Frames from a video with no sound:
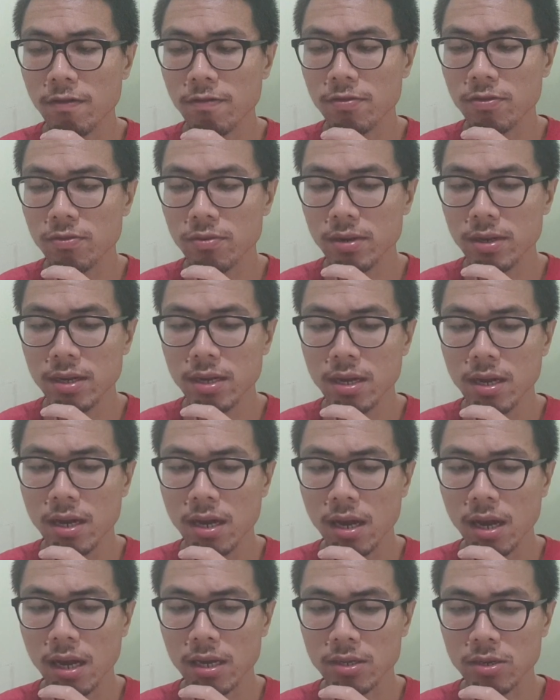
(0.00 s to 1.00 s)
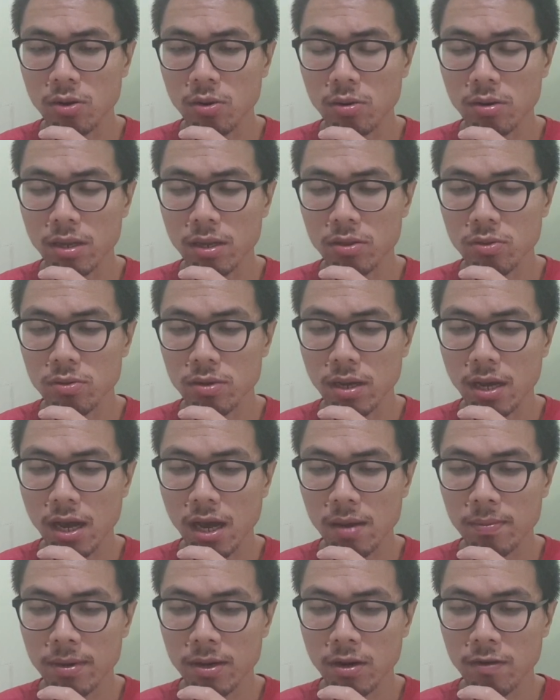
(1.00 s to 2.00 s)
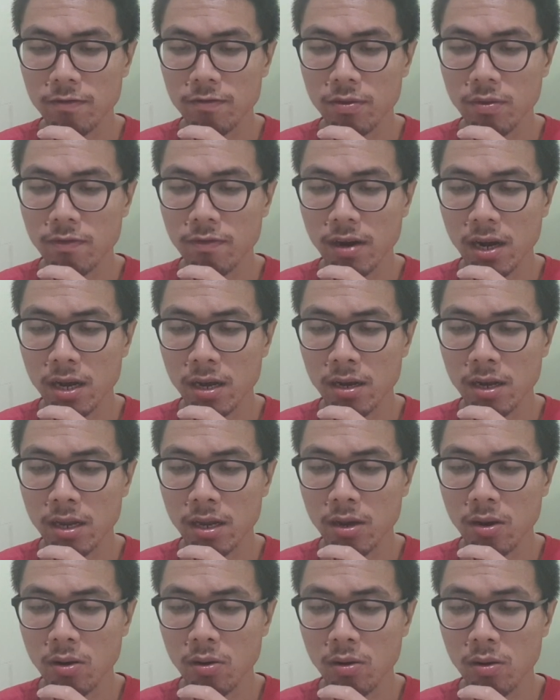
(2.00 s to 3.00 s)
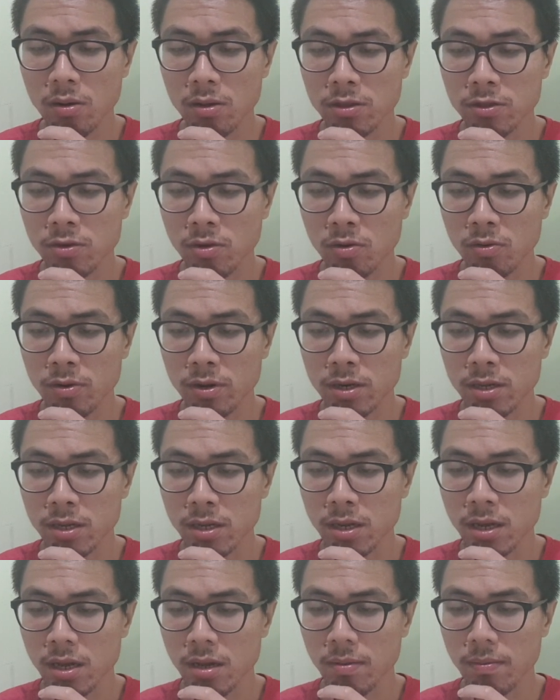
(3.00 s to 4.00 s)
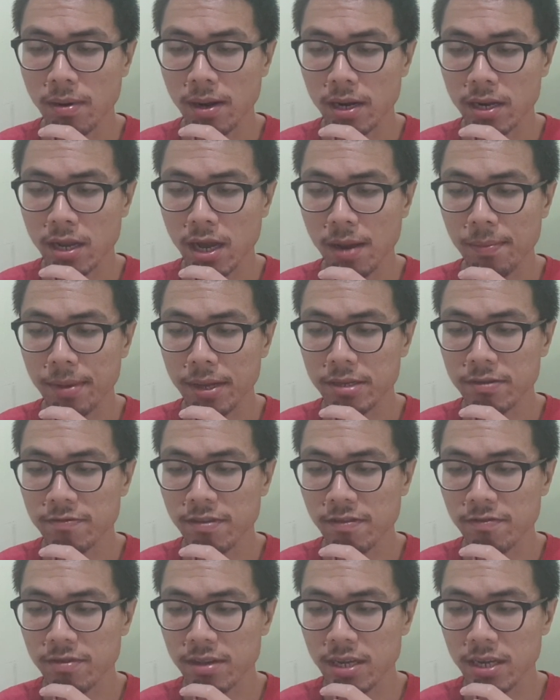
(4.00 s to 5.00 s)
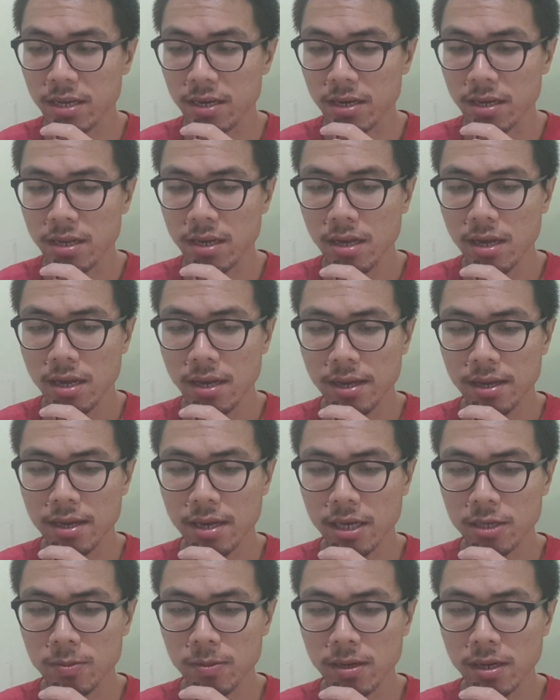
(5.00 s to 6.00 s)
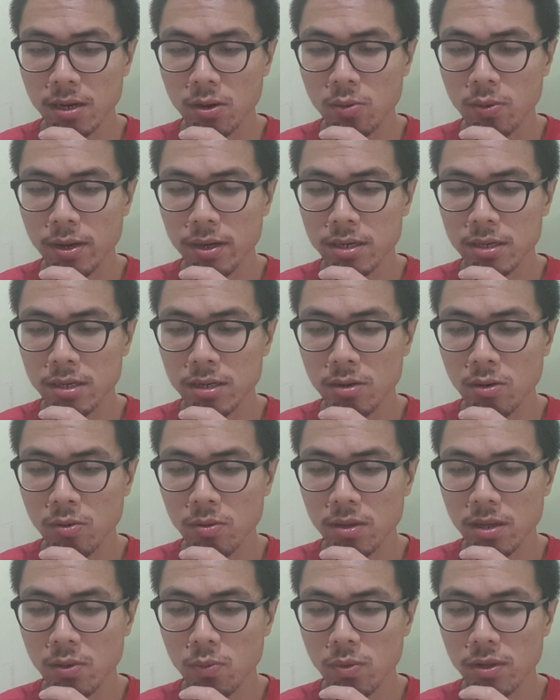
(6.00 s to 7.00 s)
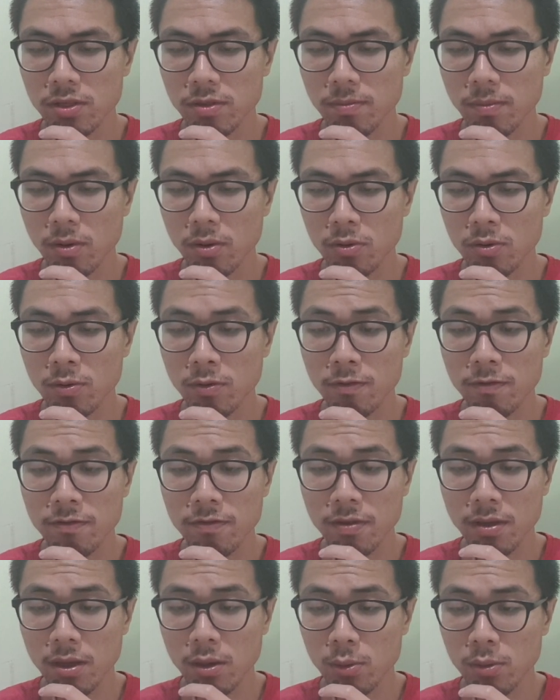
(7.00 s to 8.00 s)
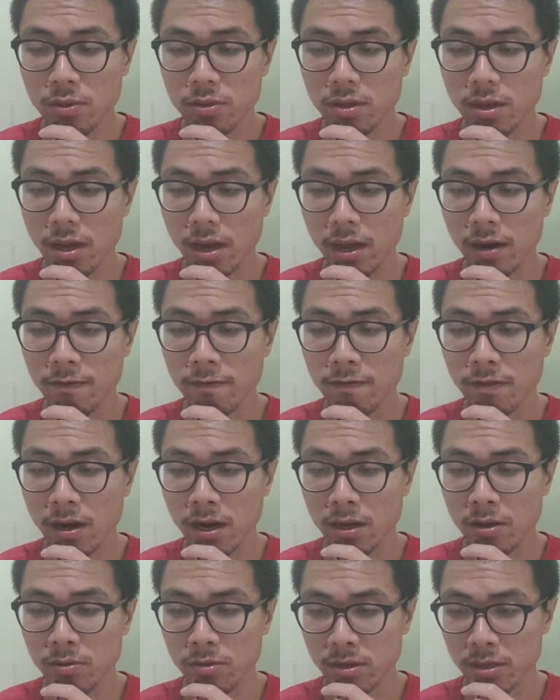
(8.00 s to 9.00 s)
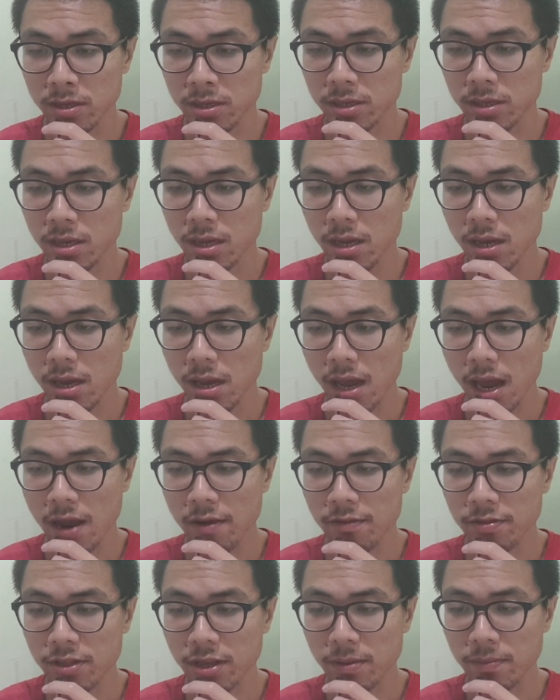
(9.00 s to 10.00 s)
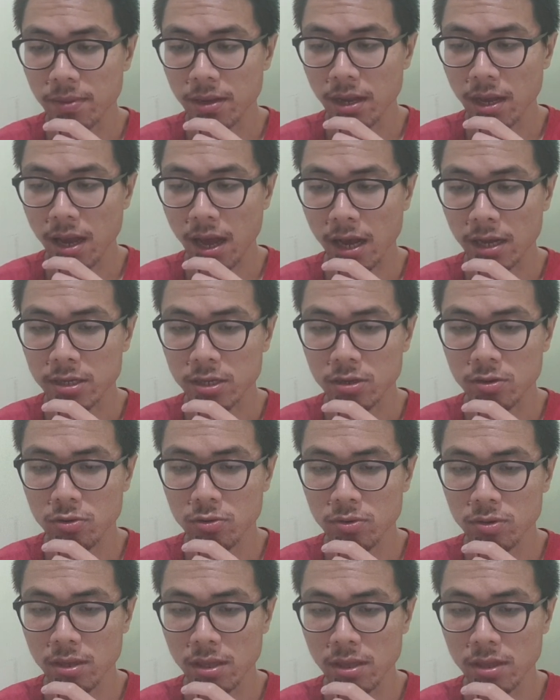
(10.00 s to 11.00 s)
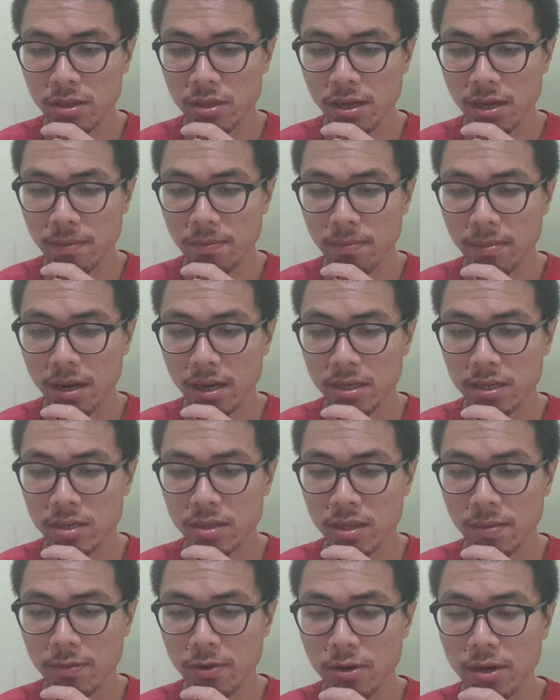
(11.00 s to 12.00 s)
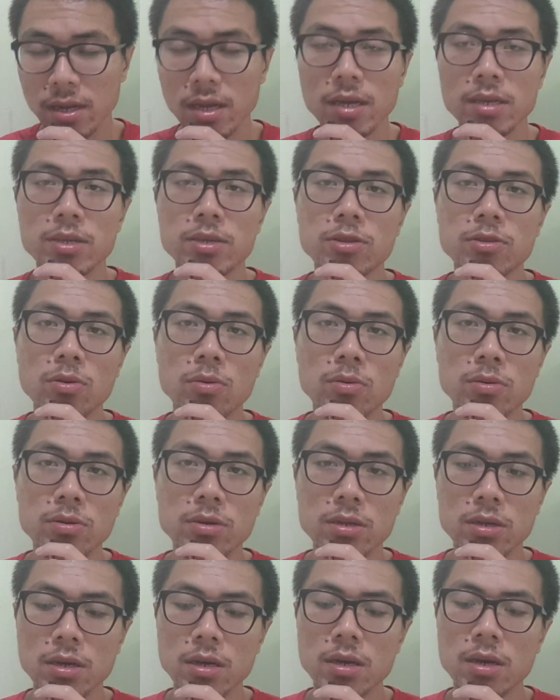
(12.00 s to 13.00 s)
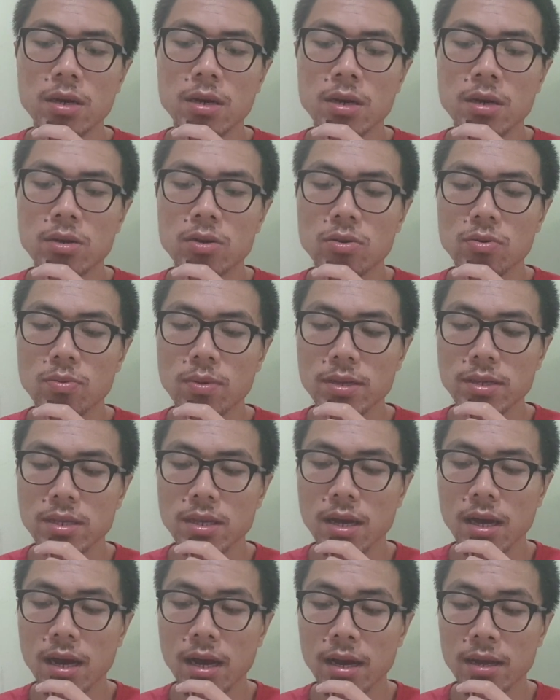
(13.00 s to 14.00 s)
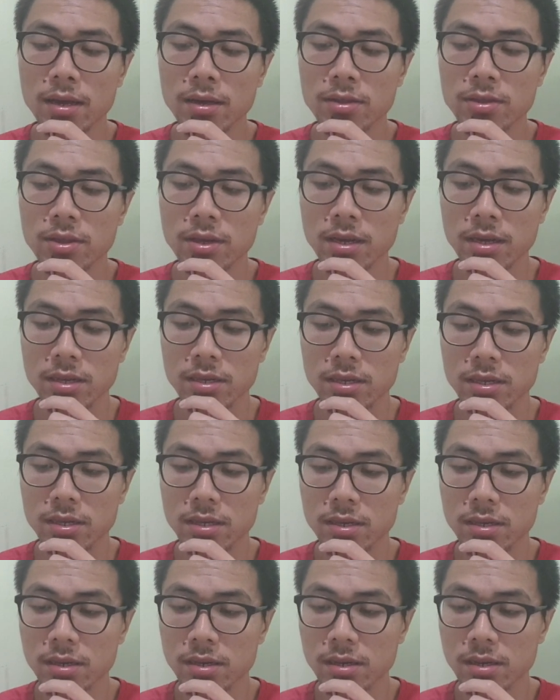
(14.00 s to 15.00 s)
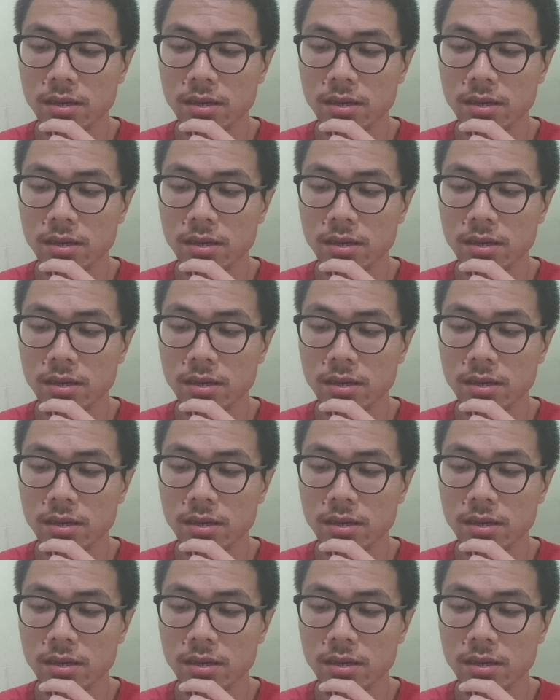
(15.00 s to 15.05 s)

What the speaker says: of 3 has got into the habit of reviling all authority. By the time he's 15, he has been acquainted only with moral filth and vileness, everything being excluded that might stimulate his thought towards higher things.